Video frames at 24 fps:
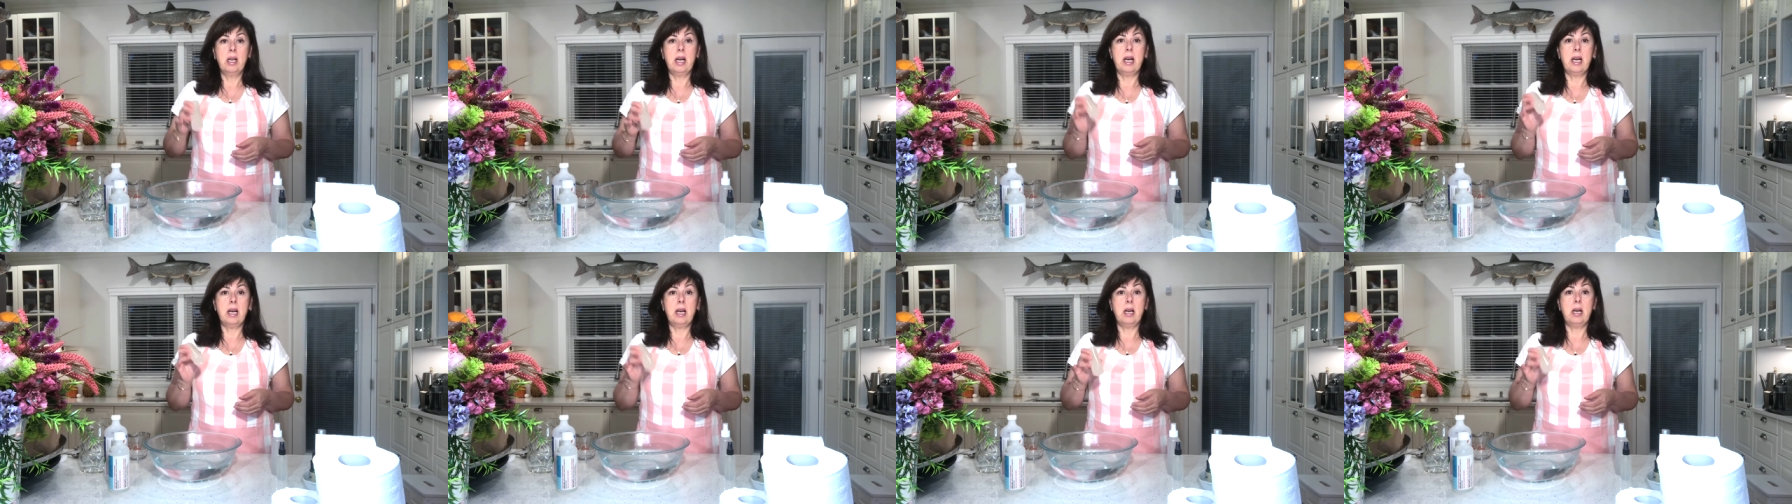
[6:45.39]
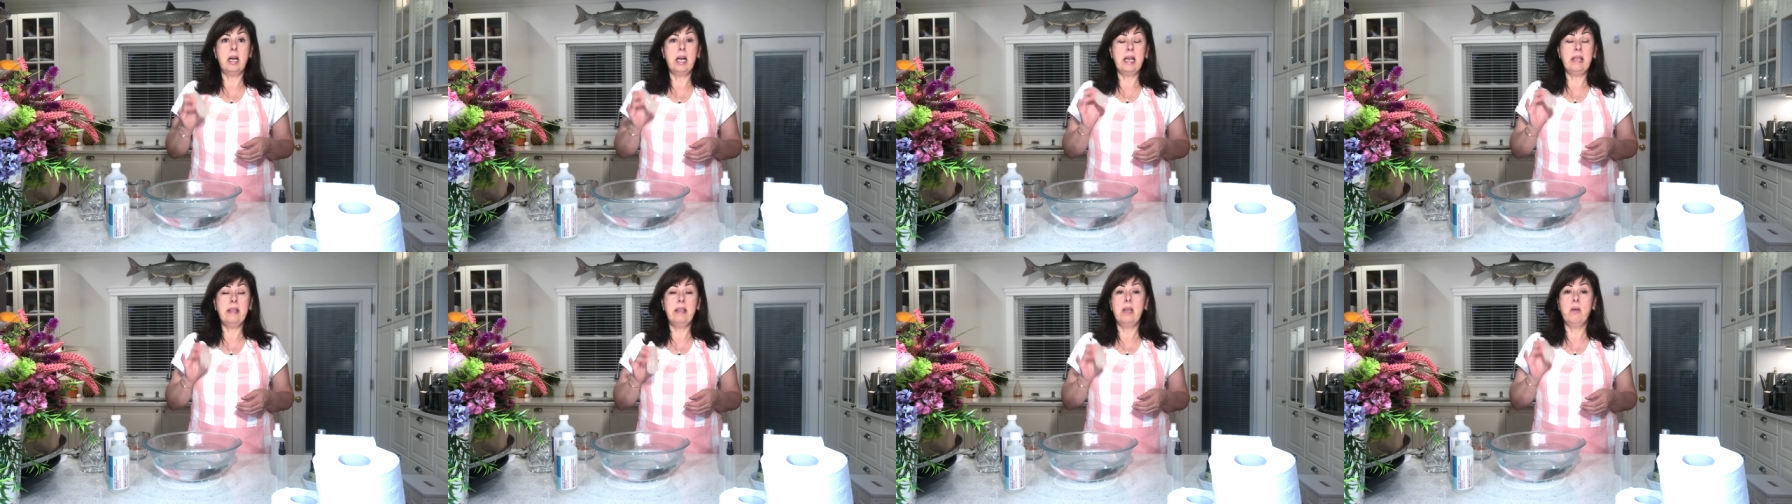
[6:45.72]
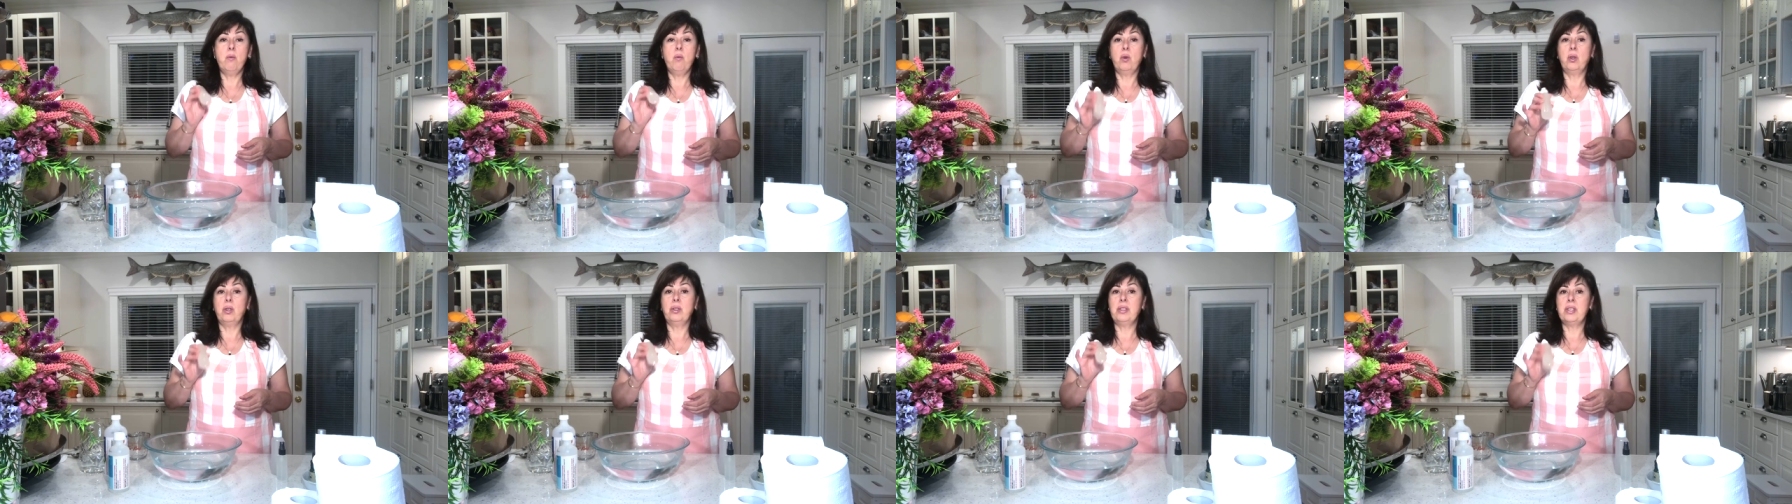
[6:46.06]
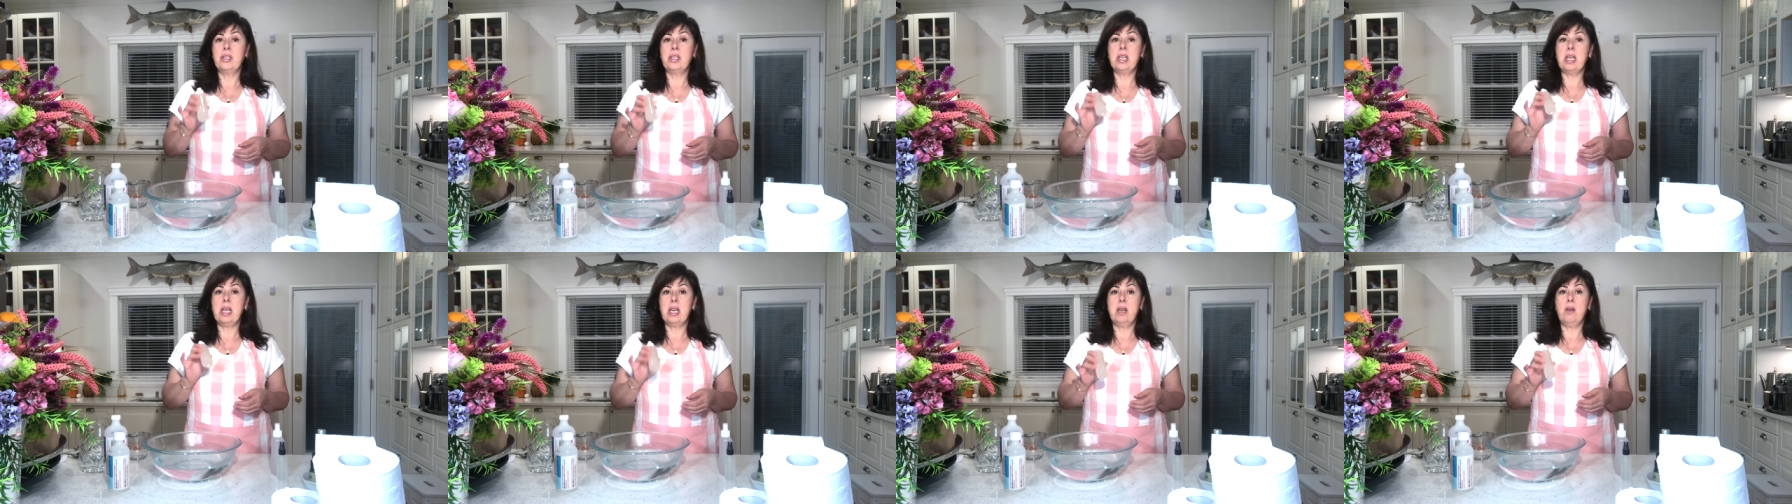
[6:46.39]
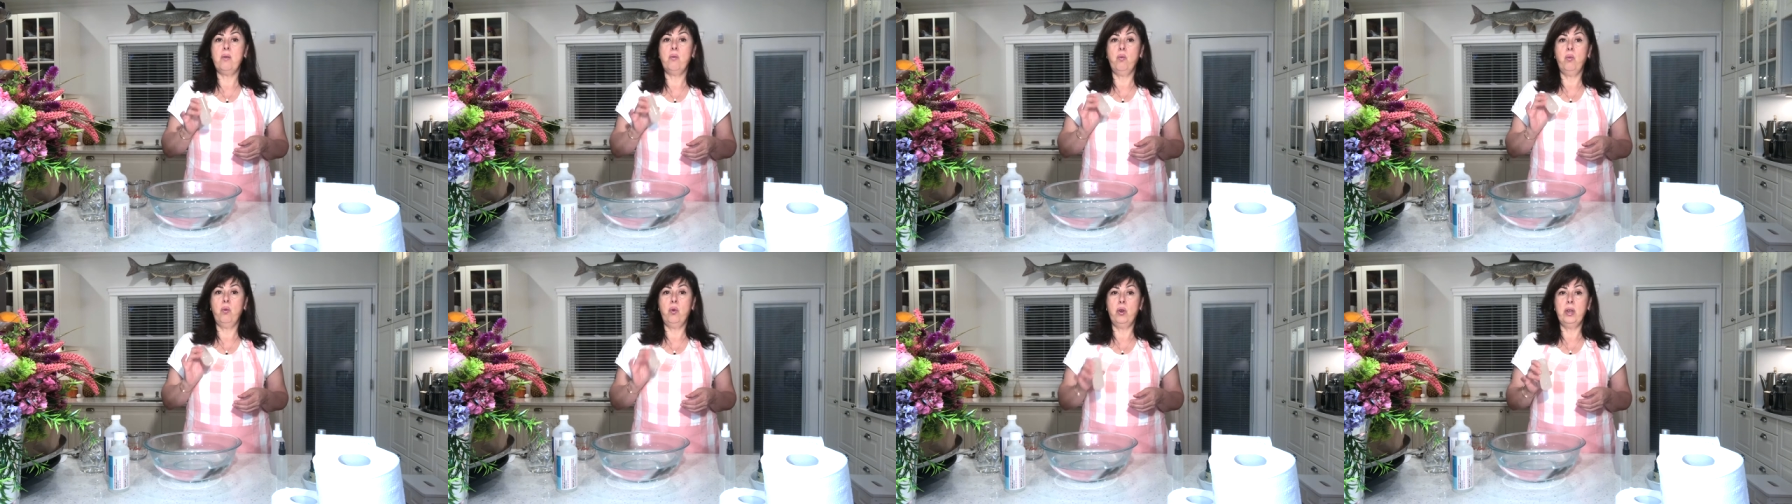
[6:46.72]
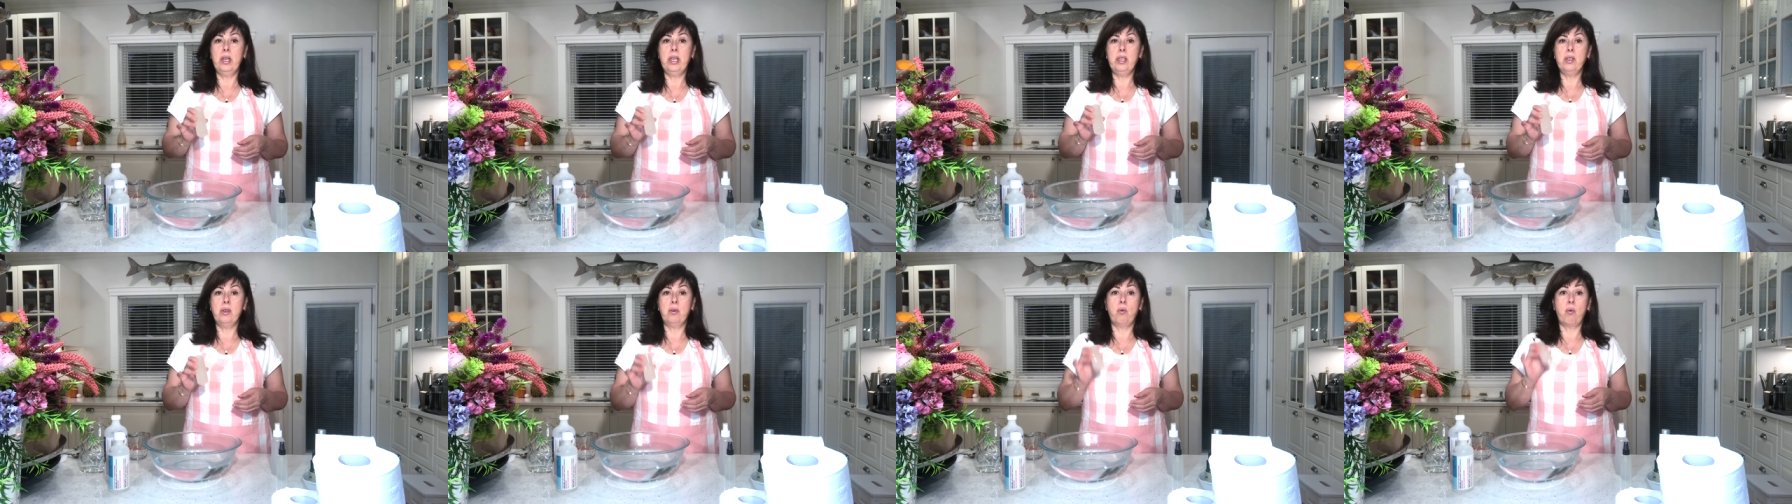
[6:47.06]
uh, and they will stain
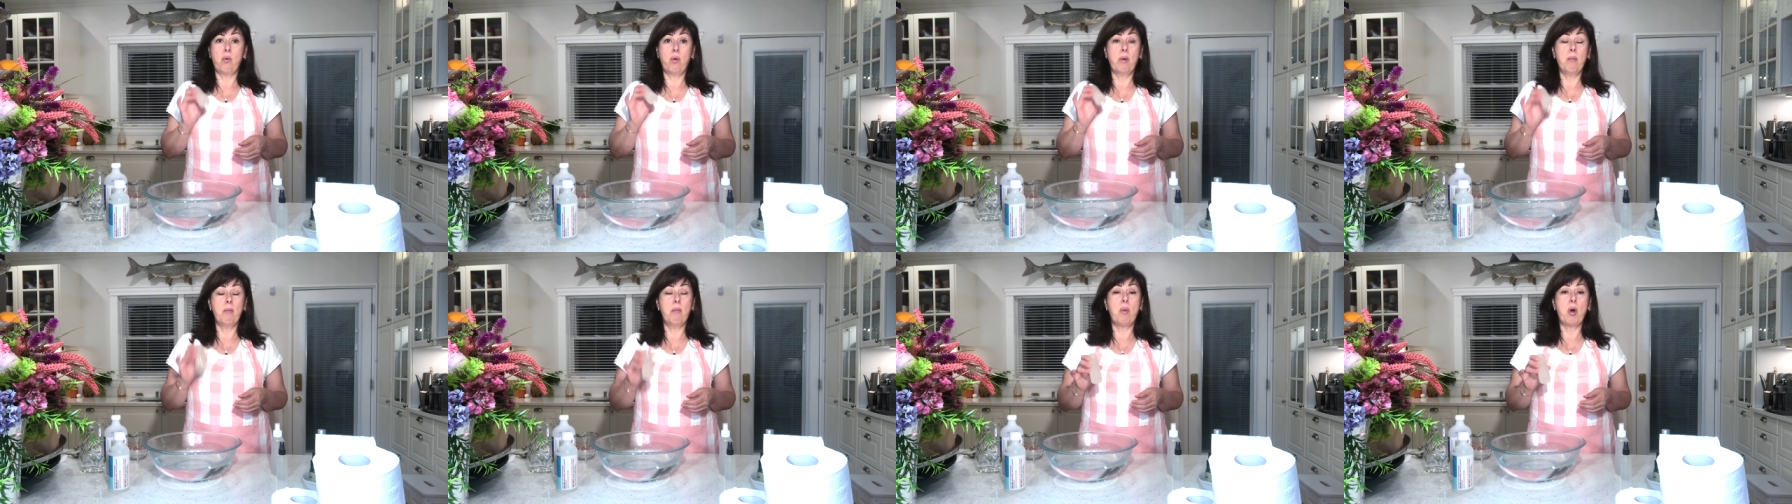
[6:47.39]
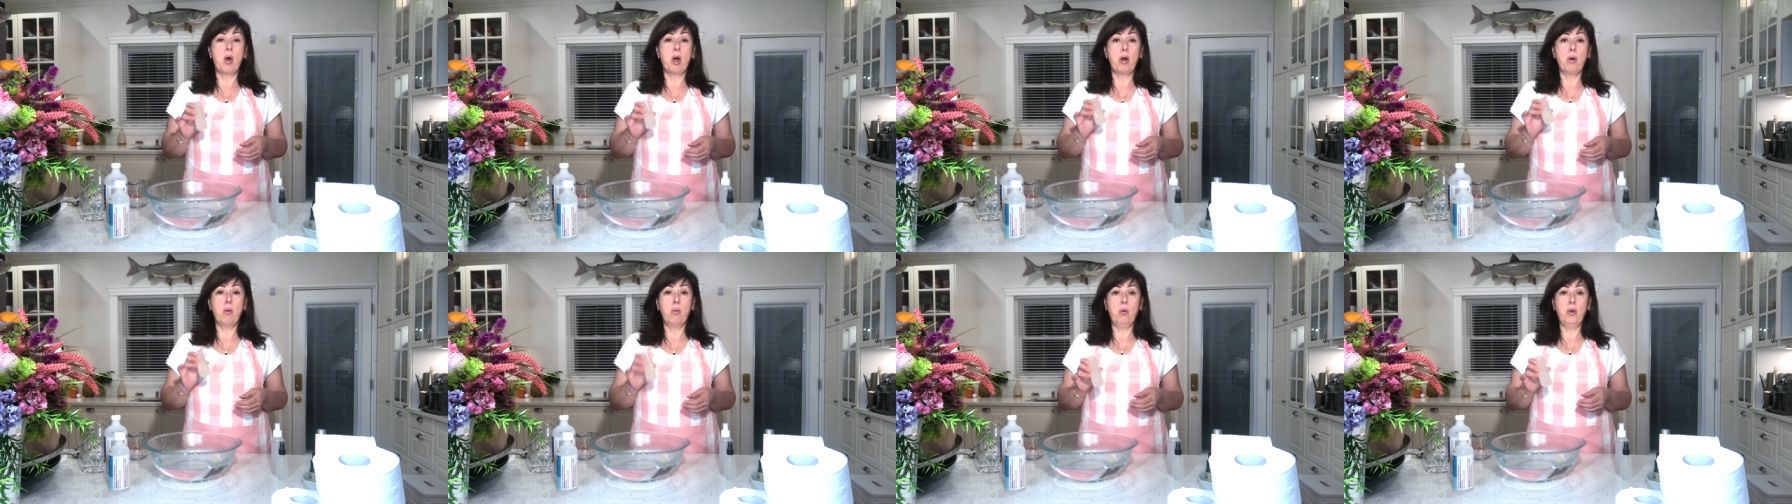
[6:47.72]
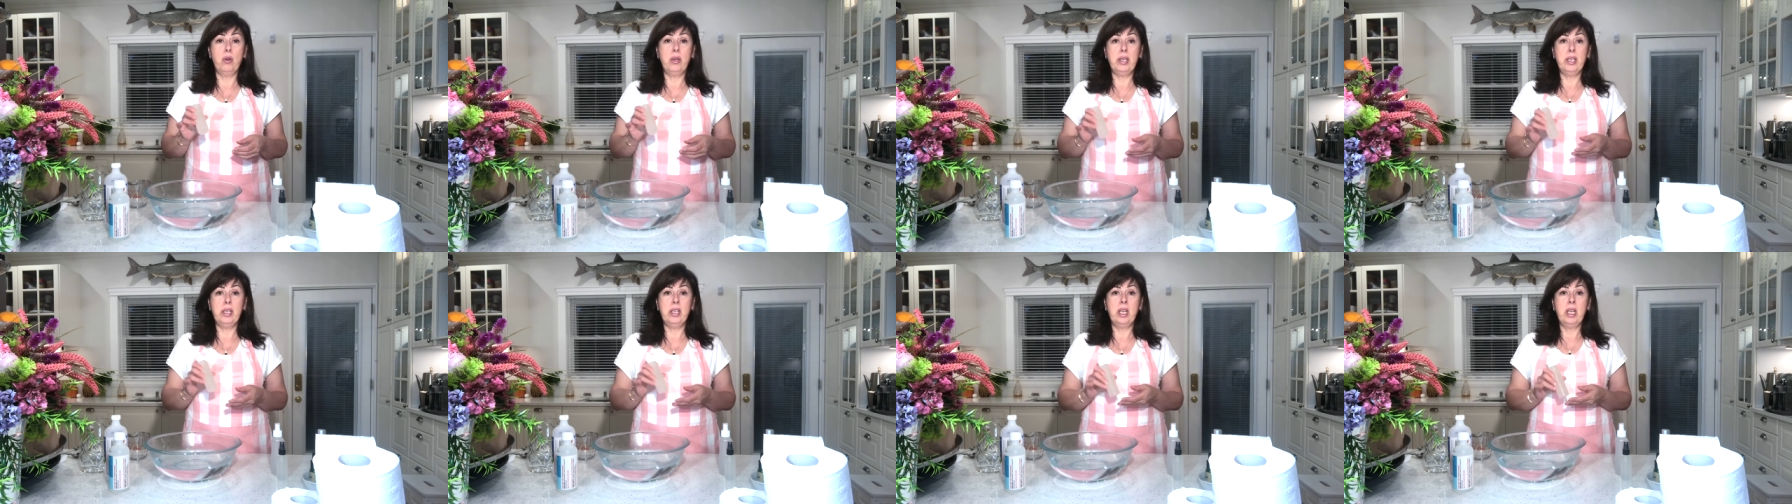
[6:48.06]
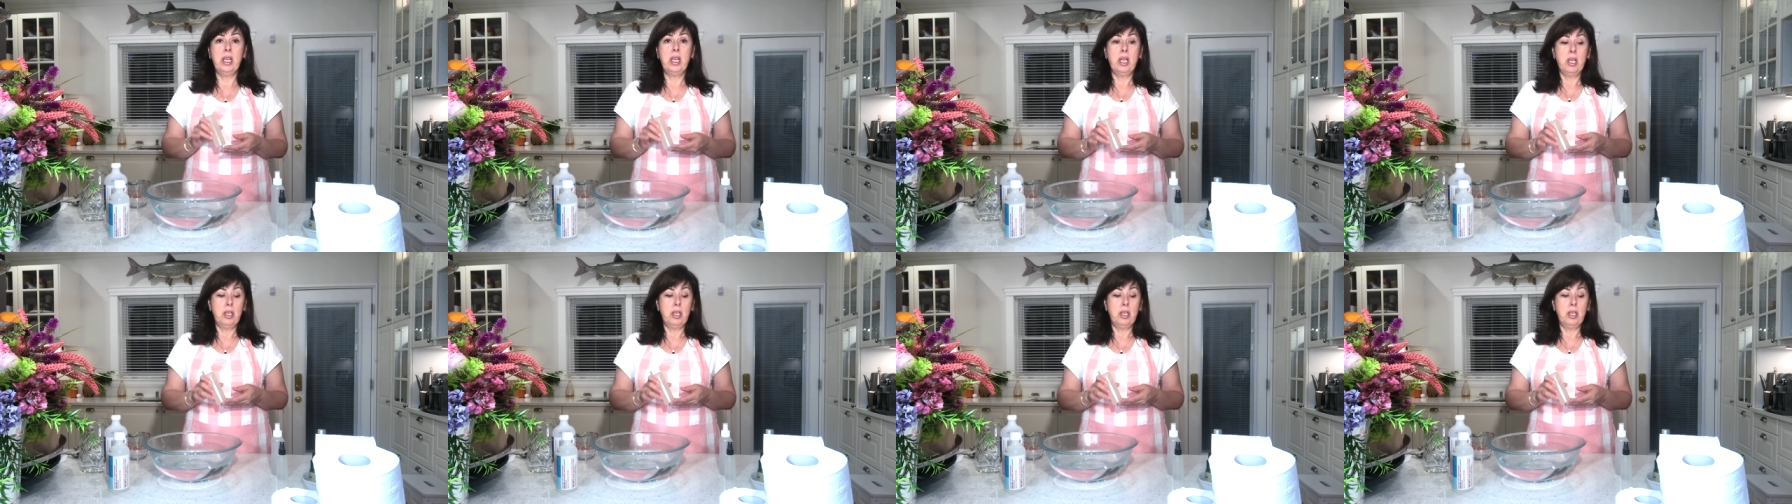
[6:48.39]
wood or more wood.